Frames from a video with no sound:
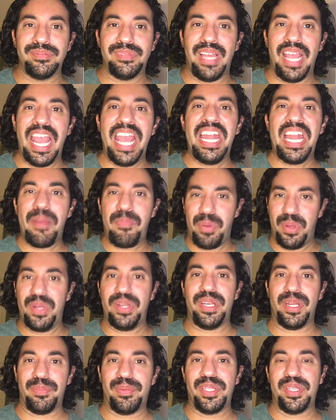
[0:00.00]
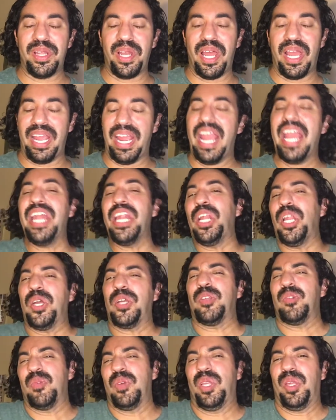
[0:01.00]
and I put it up to the light and it
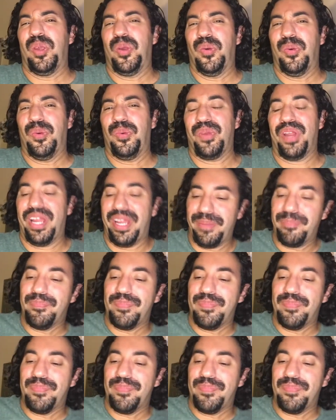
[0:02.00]
looks really cool, right?